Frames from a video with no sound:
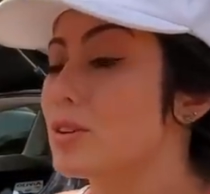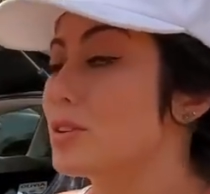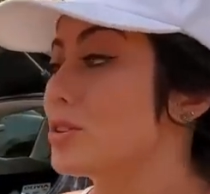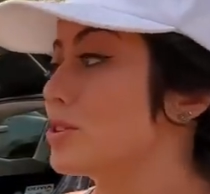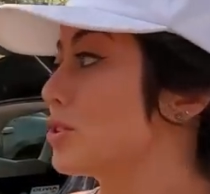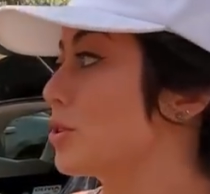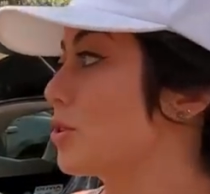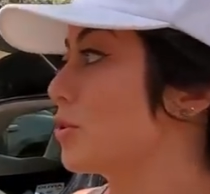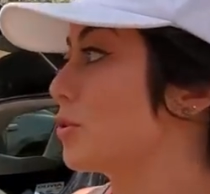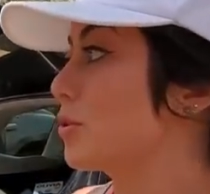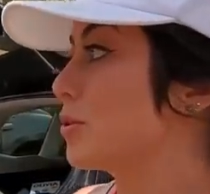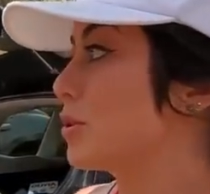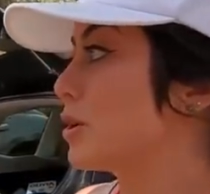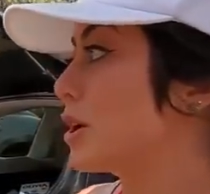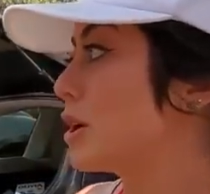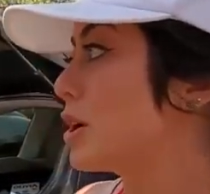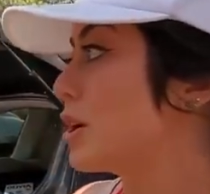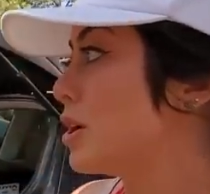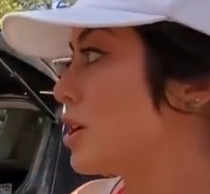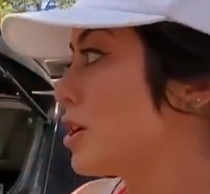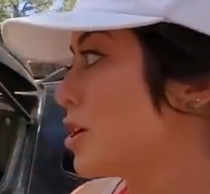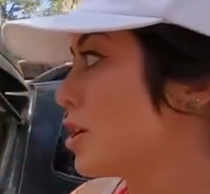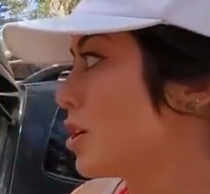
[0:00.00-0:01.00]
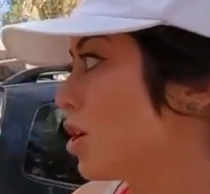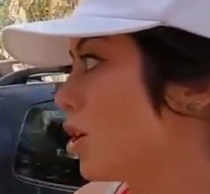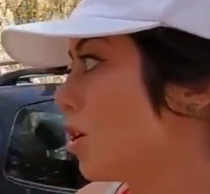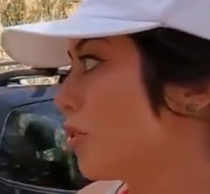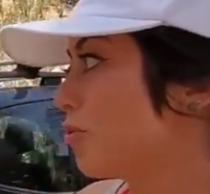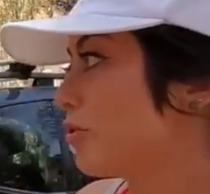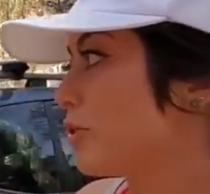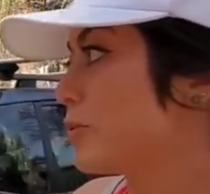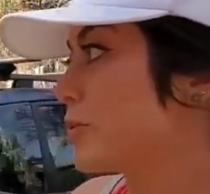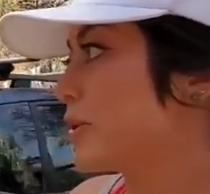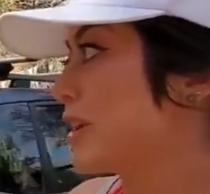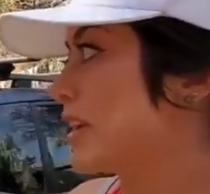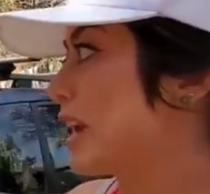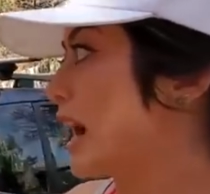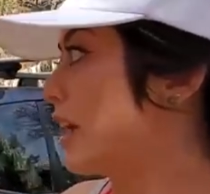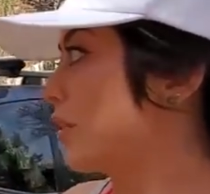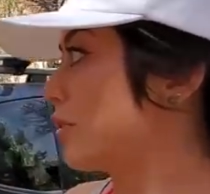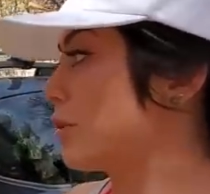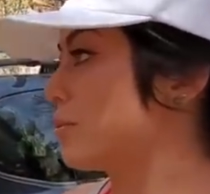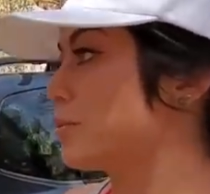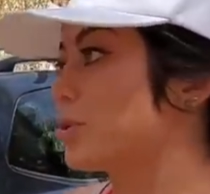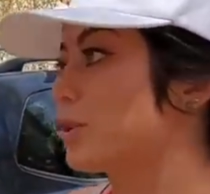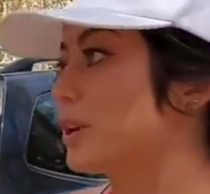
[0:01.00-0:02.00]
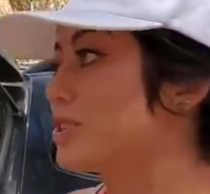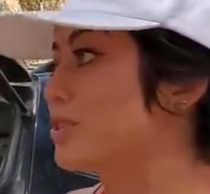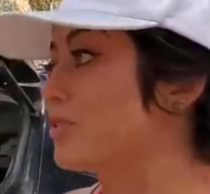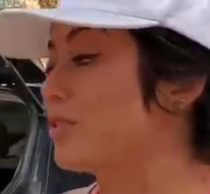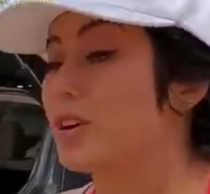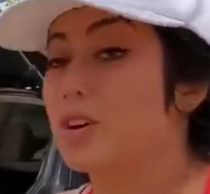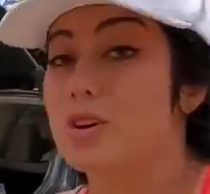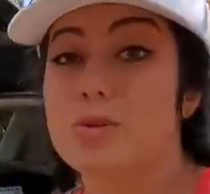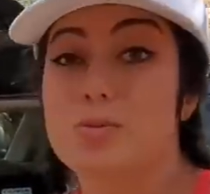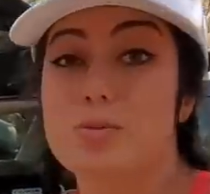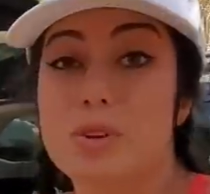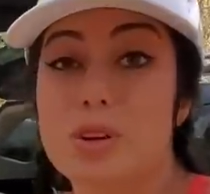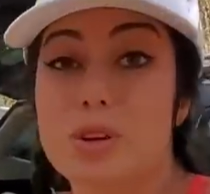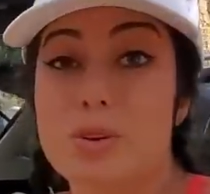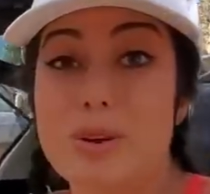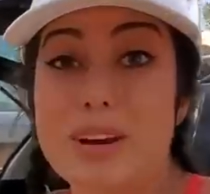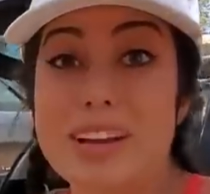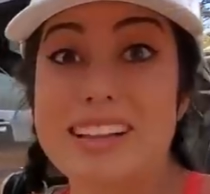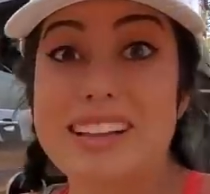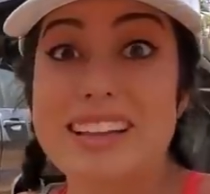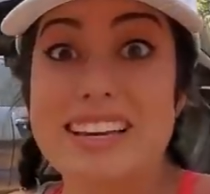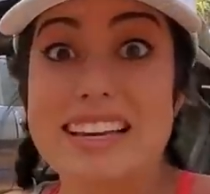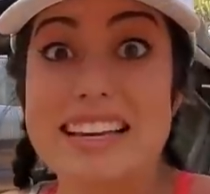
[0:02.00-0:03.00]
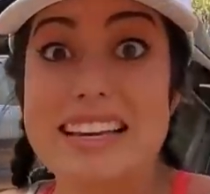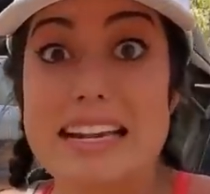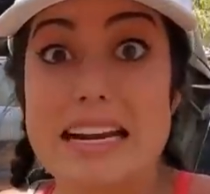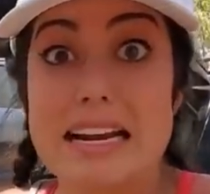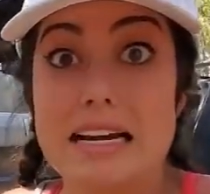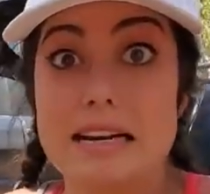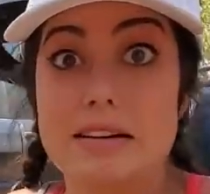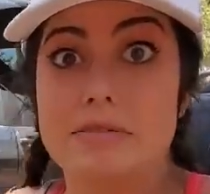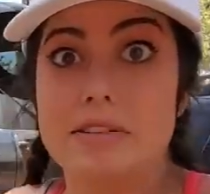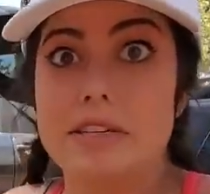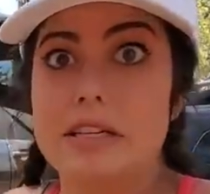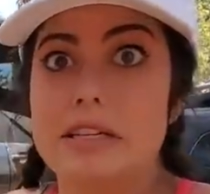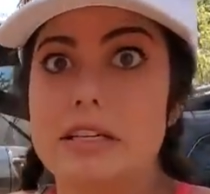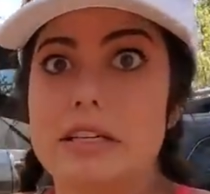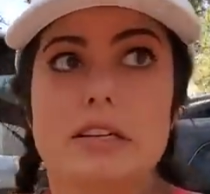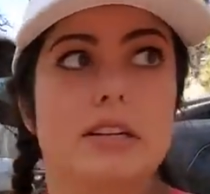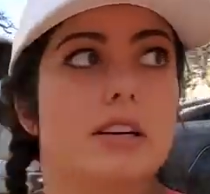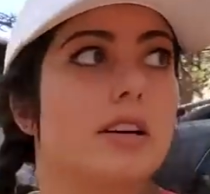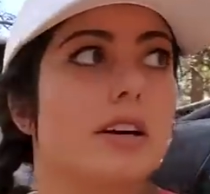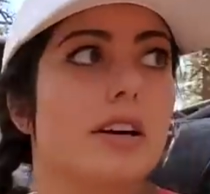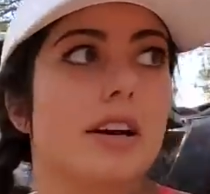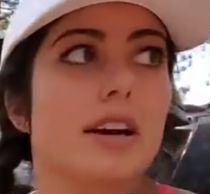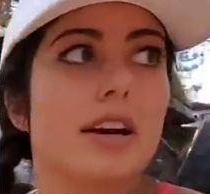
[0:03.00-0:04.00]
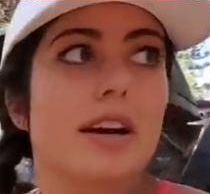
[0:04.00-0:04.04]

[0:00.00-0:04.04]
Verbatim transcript: So hopefully we can gather up the rest of our group really quickly and get out of here.